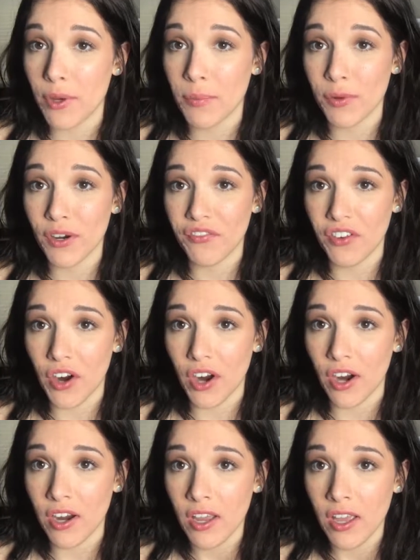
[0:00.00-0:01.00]
would
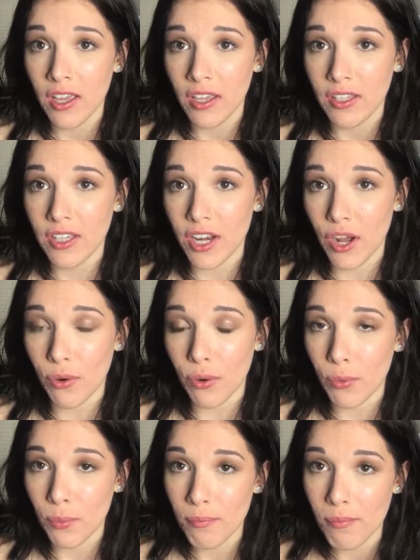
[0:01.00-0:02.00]
prefer, you know,
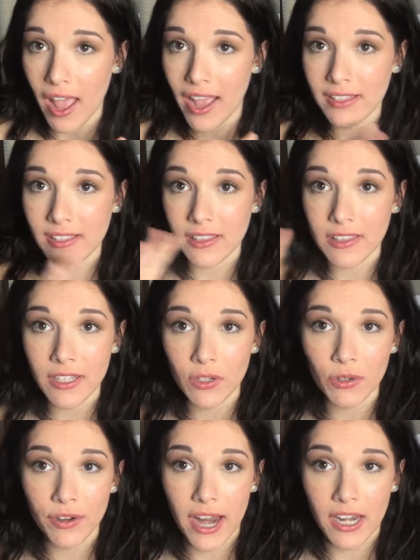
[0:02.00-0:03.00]
as
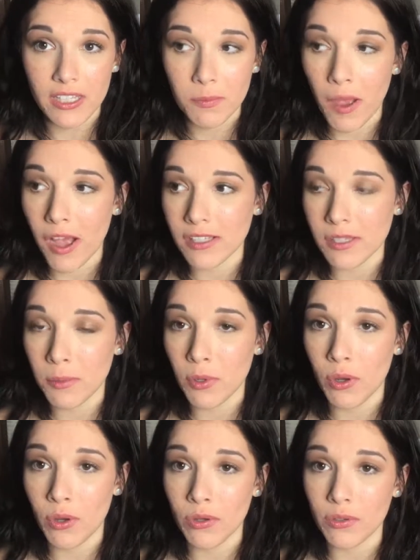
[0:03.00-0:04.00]
little grain as
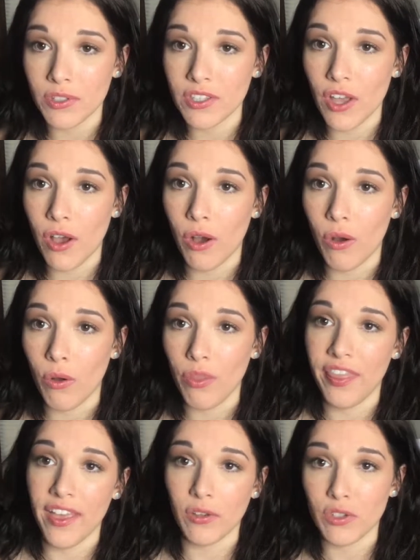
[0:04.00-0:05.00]
possible, so
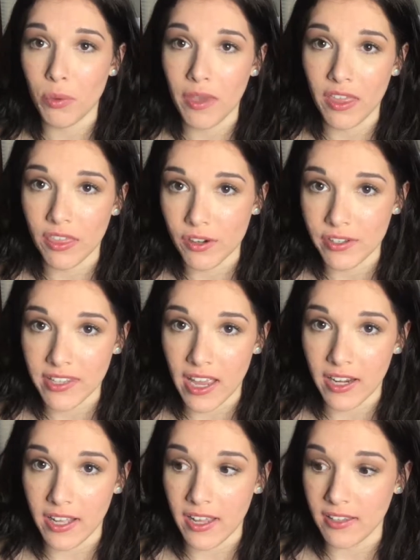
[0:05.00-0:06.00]
they'll tweak their
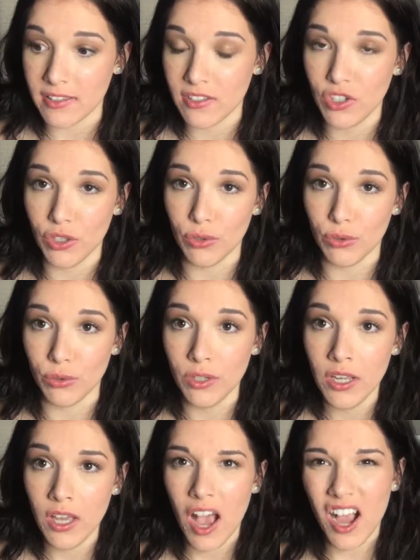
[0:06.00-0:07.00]
settings to
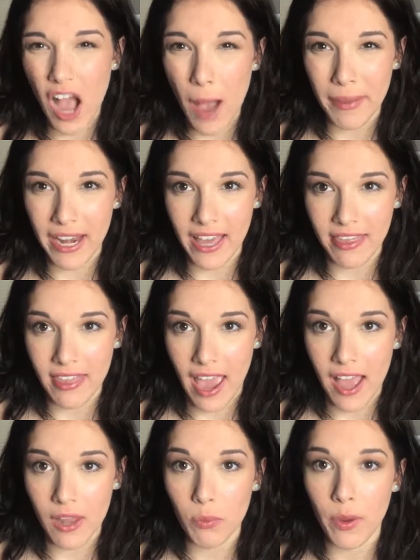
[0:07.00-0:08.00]
accommodate
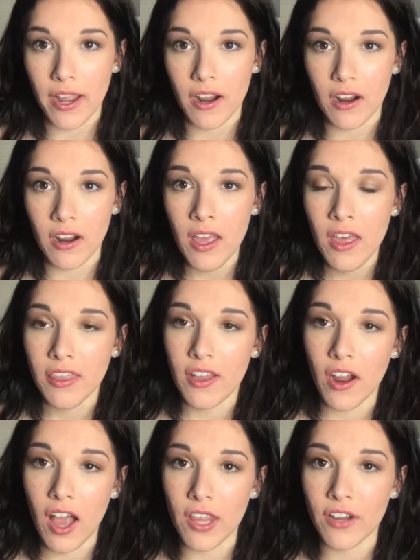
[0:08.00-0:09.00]
that, where
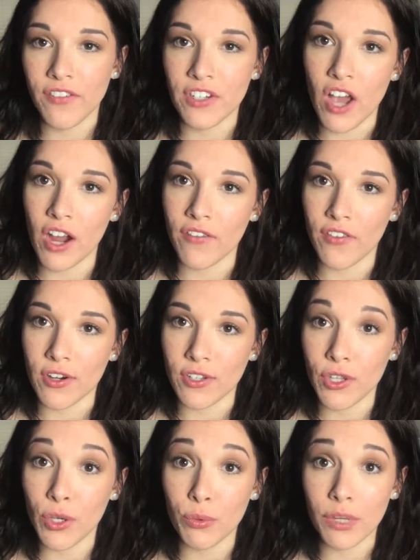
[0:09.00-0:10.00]
there are other
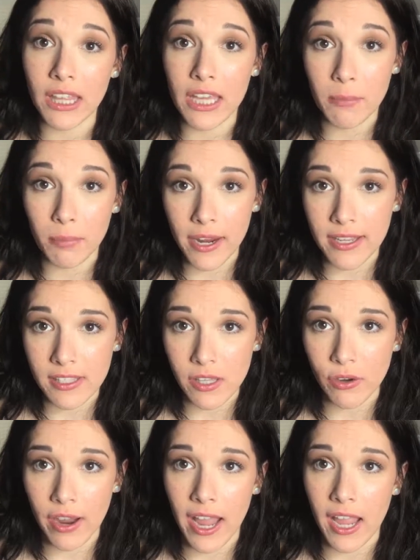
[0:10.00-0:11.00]
photographers who really embrace the
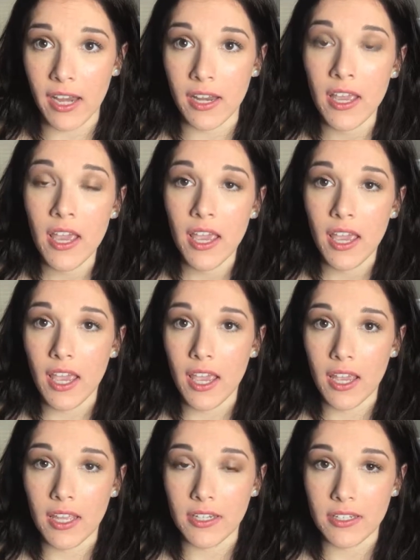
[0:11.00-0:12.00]
grain
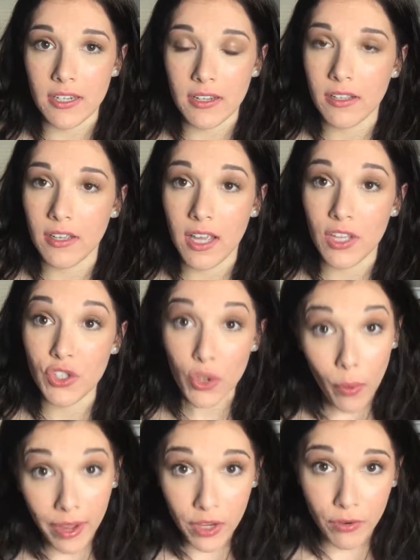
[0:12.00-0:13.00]
and
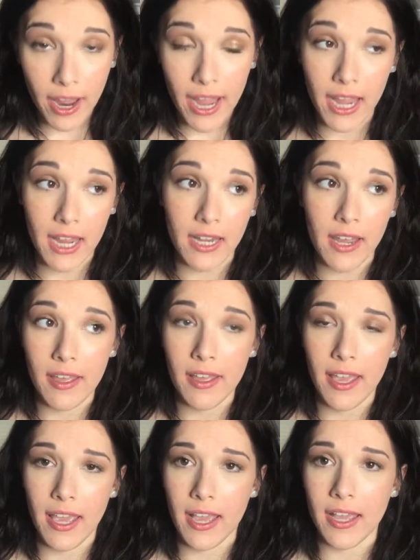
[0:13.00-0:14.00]
enjoy grain
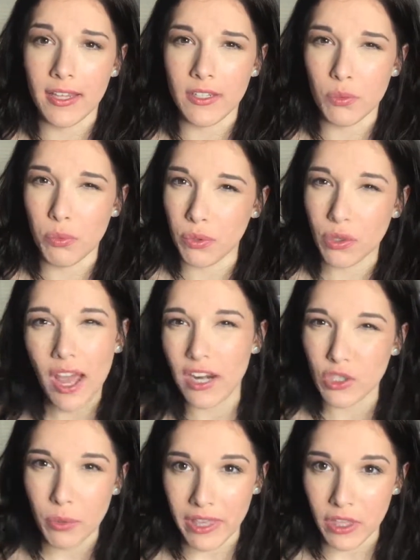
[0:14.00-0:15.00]
and will kind
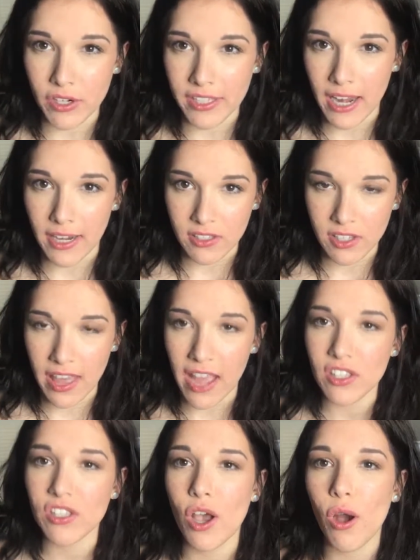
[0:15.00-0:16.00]
of tweak their settings to
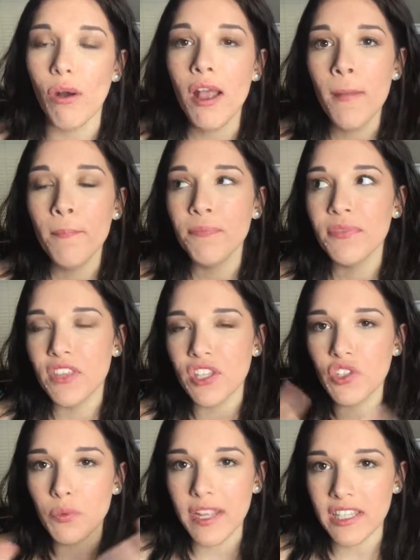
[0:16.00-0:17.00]
that. So the
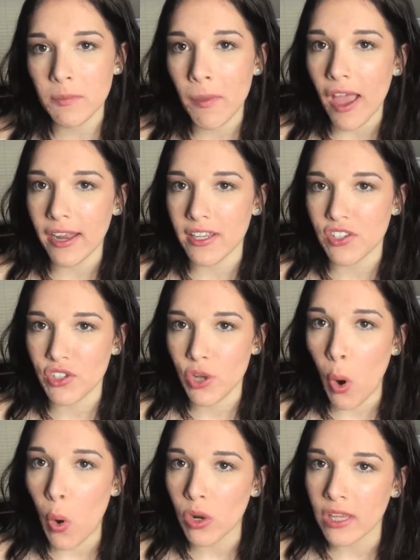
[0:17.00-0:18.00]
sweet spot is
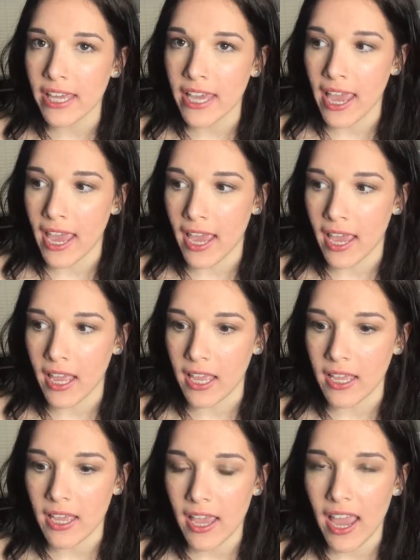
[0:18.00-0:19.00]
totally
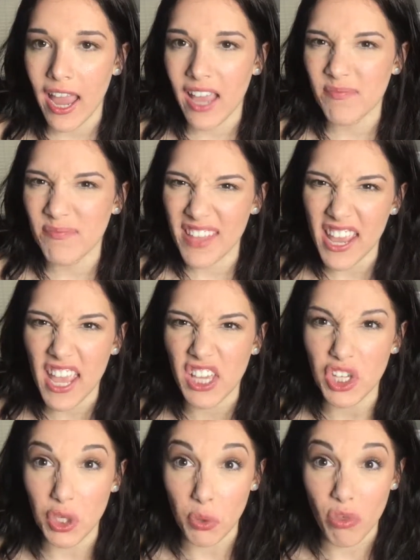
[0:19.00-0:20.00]
a
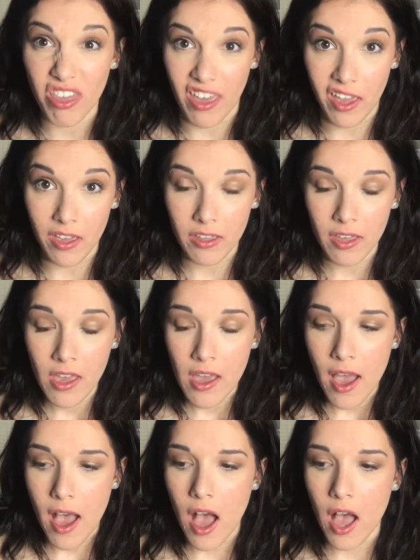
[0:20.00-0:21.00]
you thing.
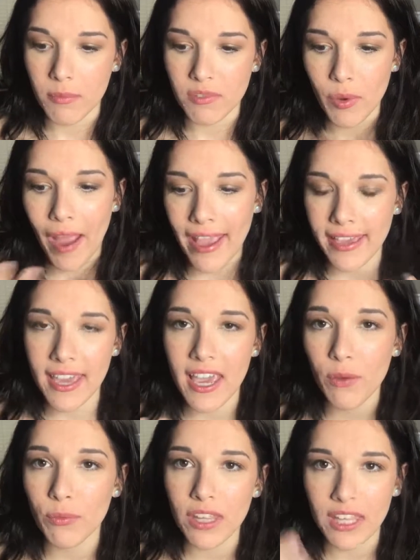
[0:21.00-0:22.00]
So I
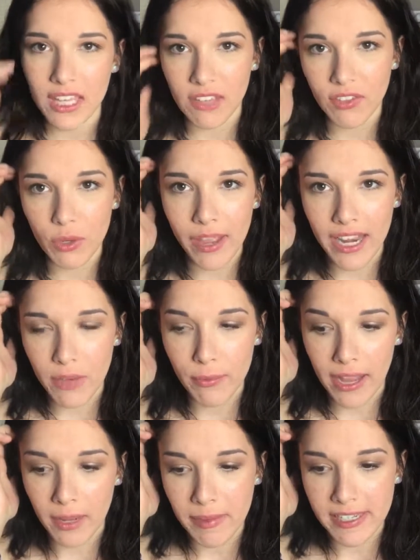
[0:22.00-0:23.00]
can't really give you any
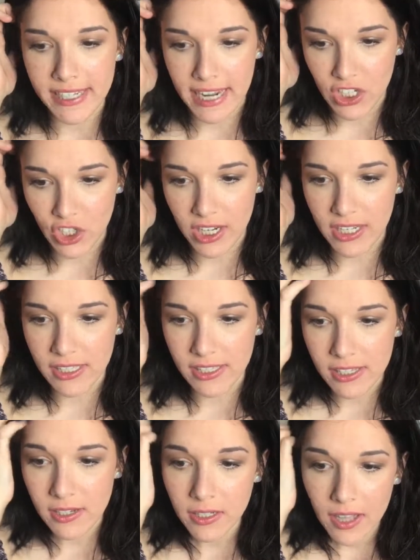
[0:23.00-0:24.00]

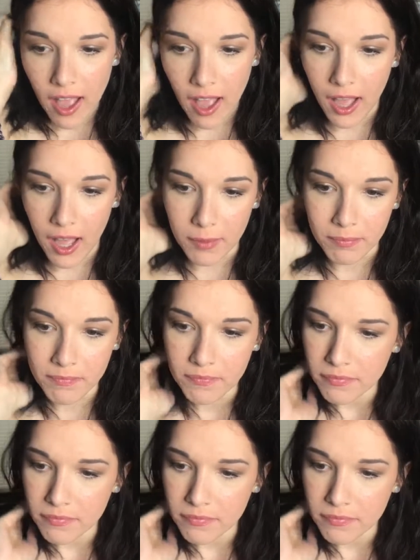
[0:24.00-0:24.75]
recommendations. I